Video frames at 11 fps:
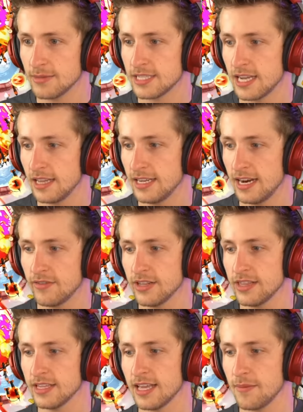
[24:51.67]
selling
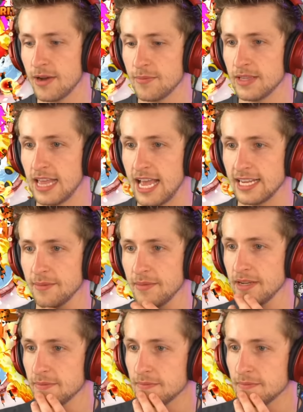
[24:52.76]
everything that might be lagging me.